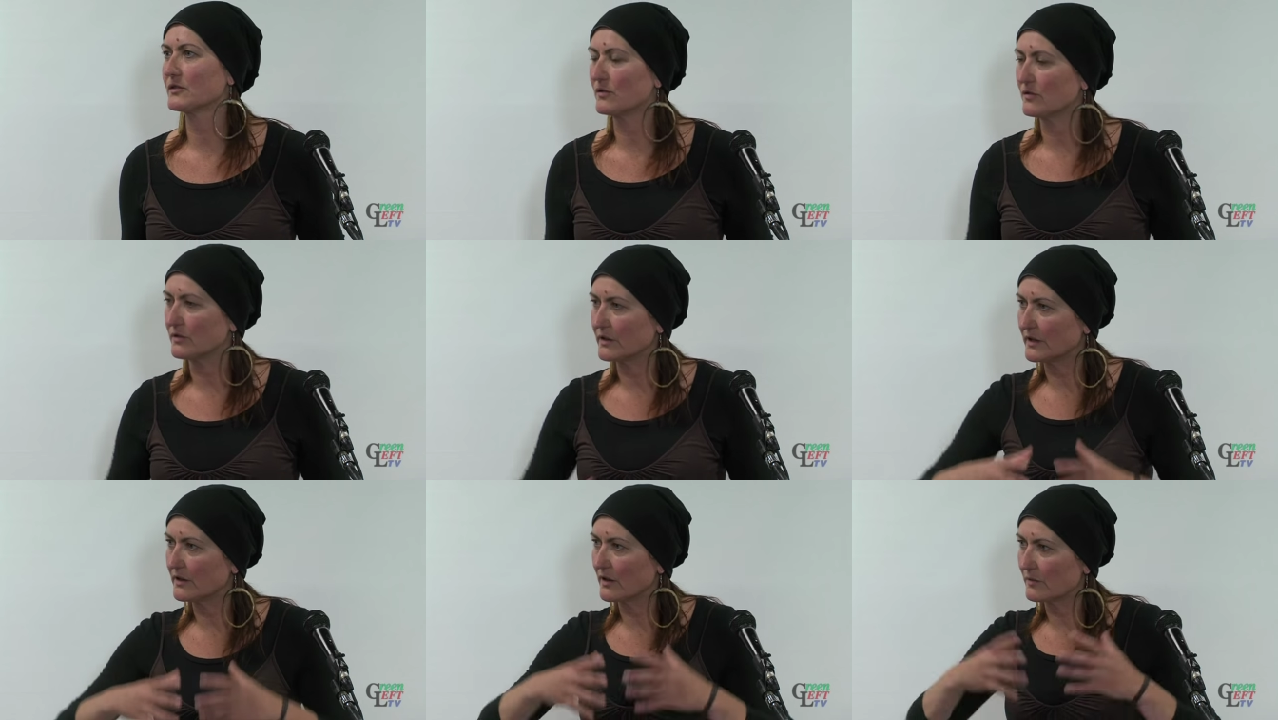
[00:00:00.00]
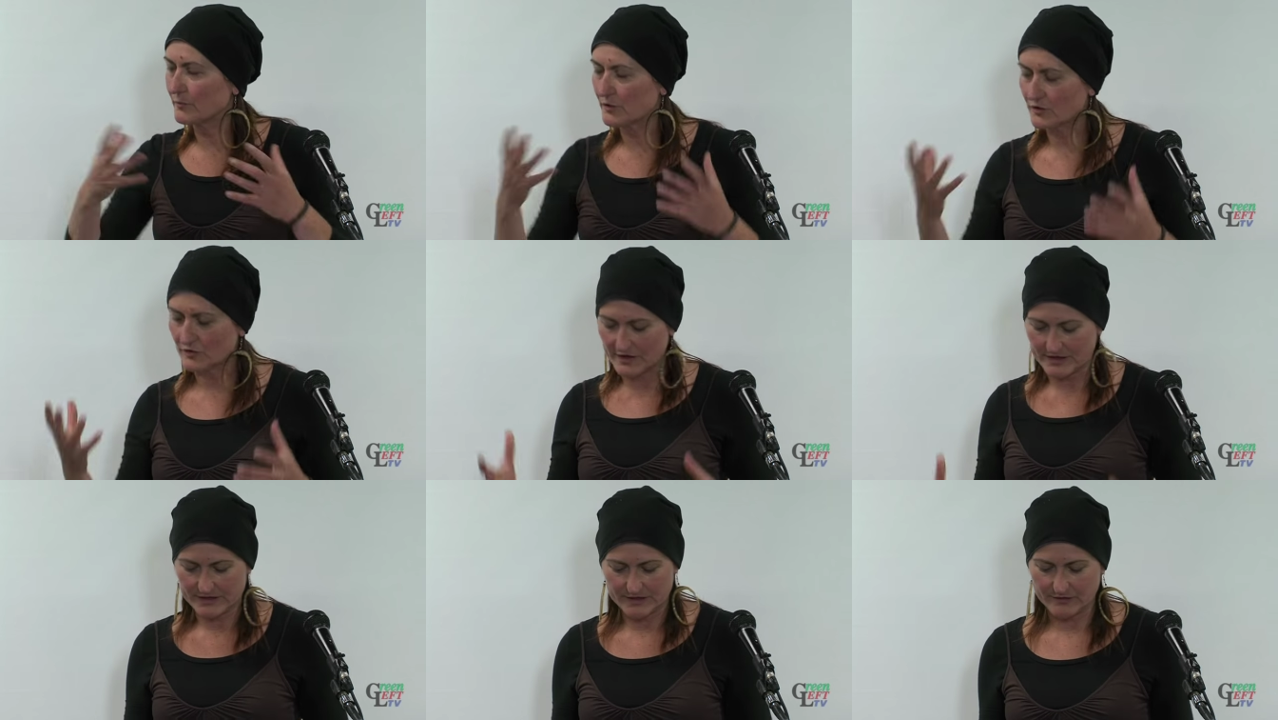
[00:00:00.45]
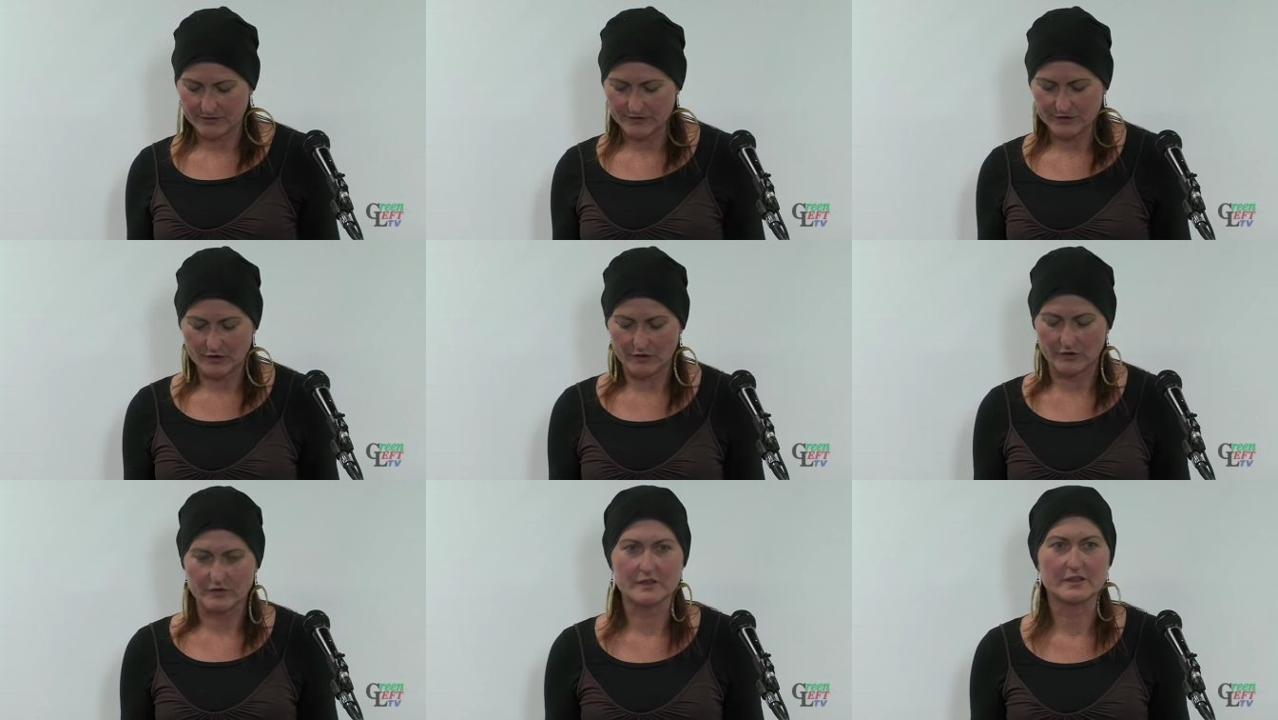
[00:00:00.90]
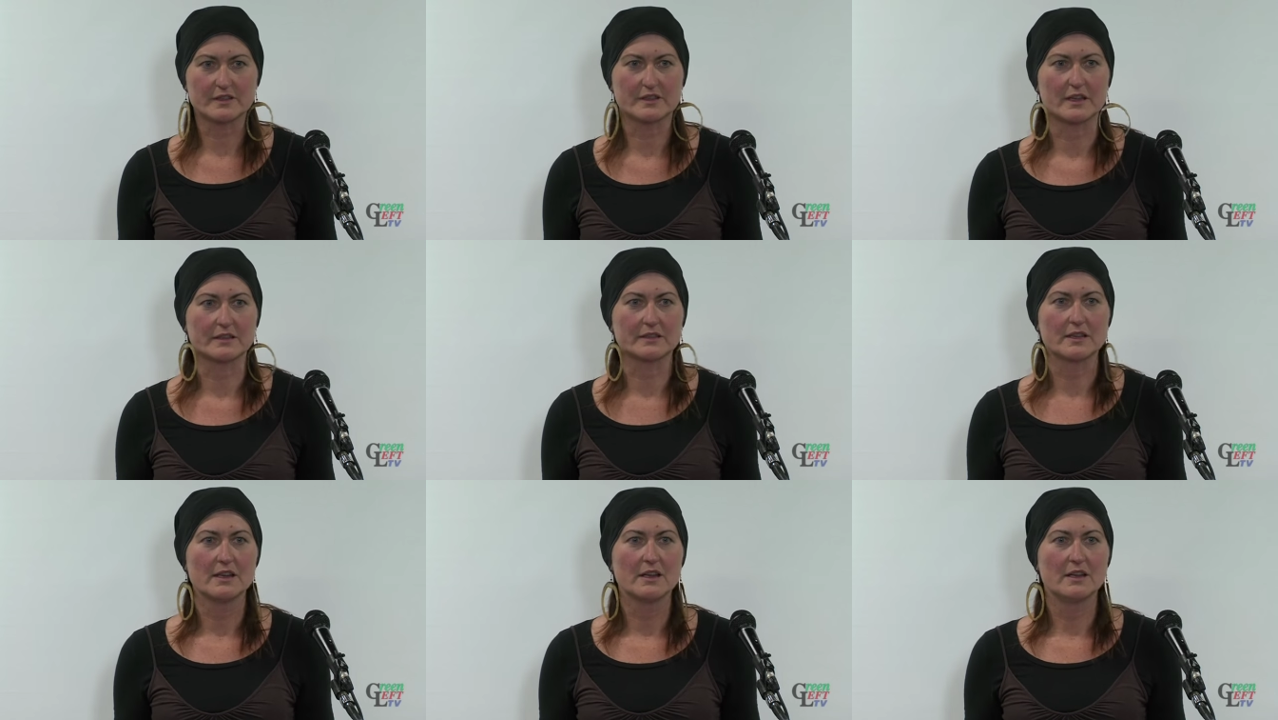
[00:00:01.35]
or you know progressive circles
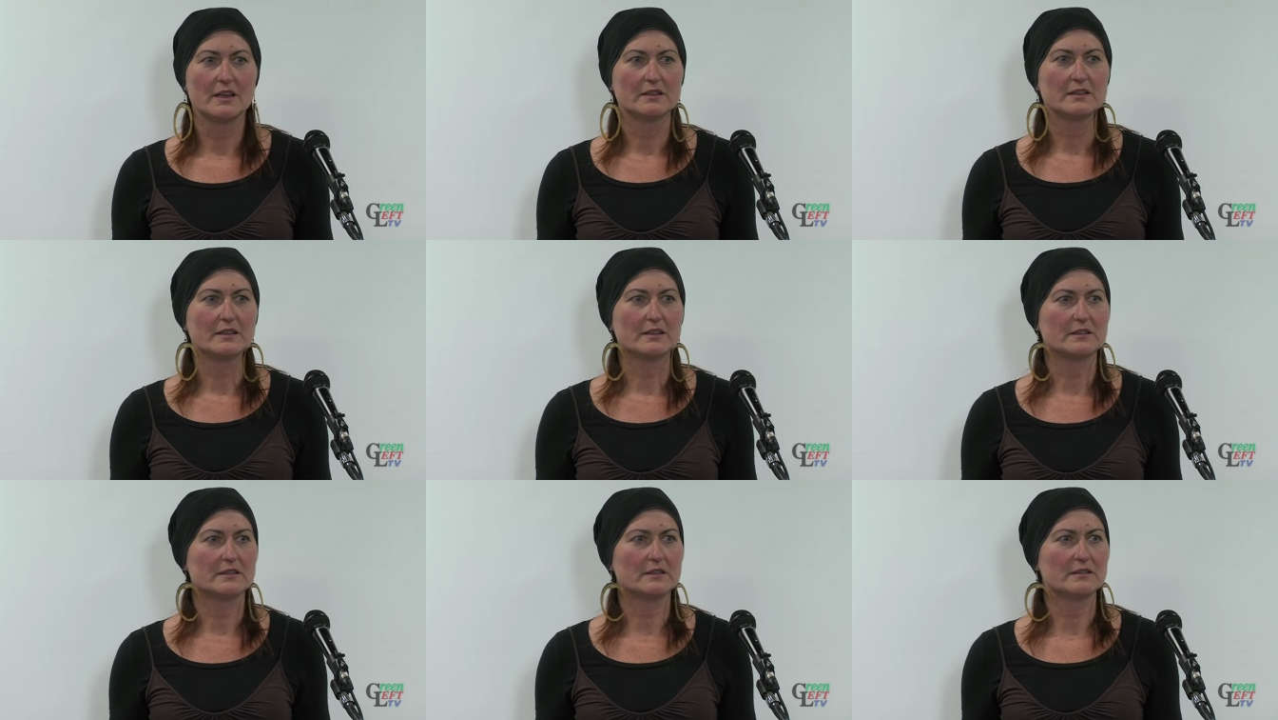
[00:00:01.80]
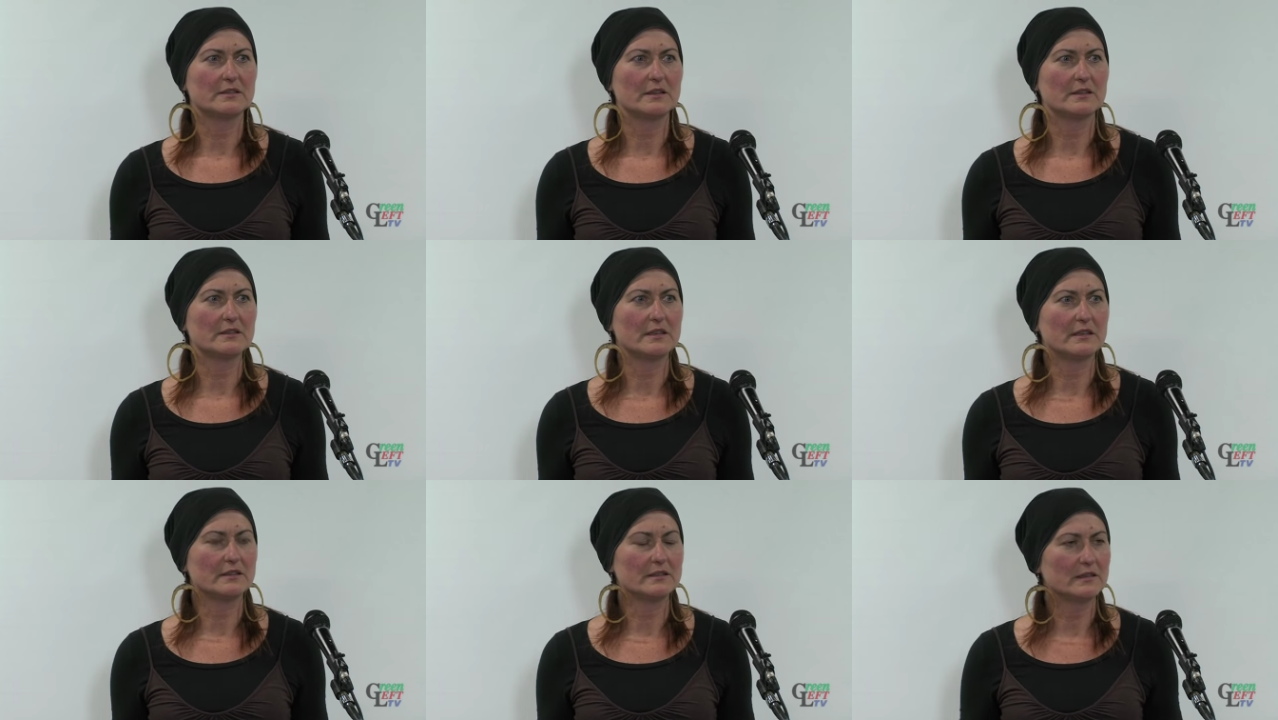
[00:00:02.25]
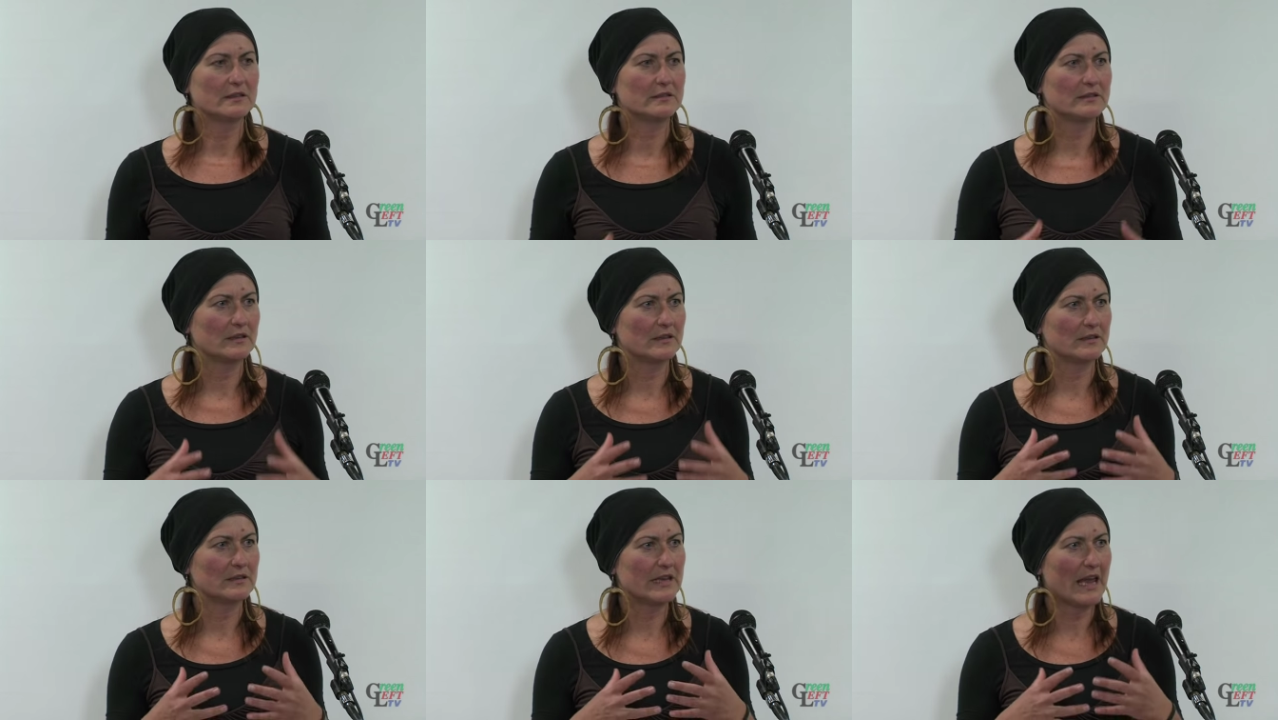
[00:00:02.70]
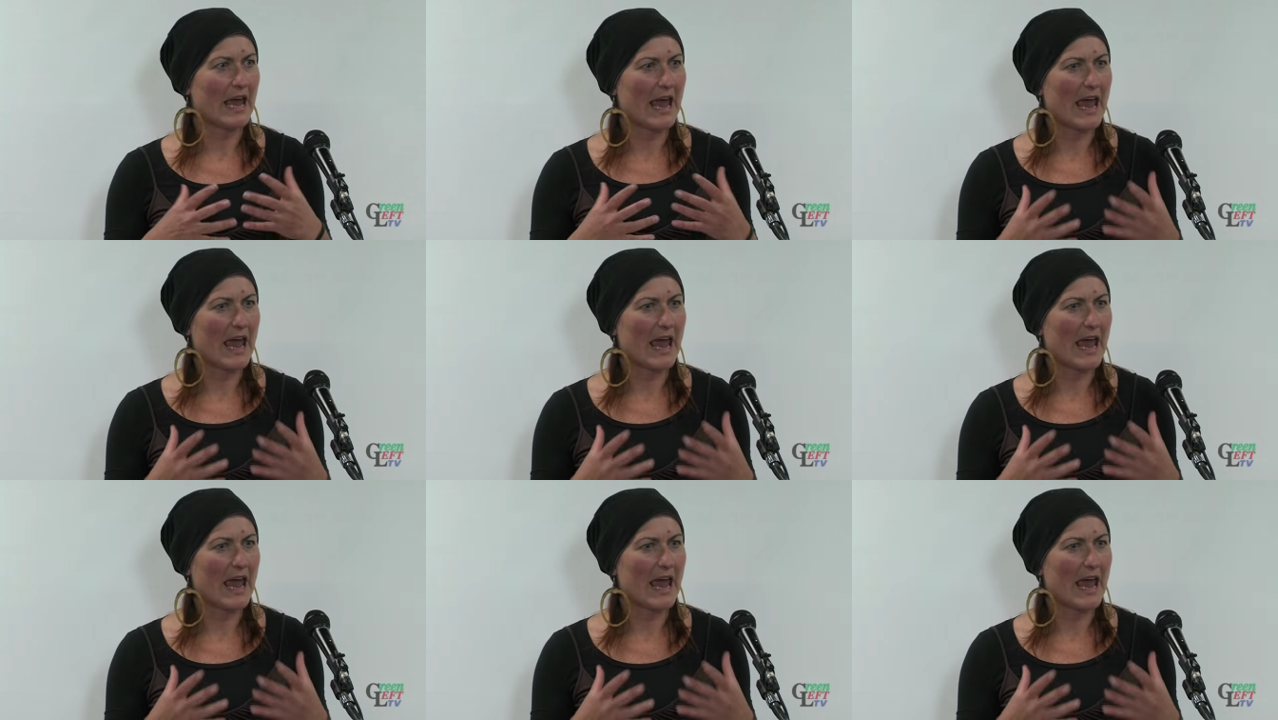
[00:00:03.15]
that the the the, the, the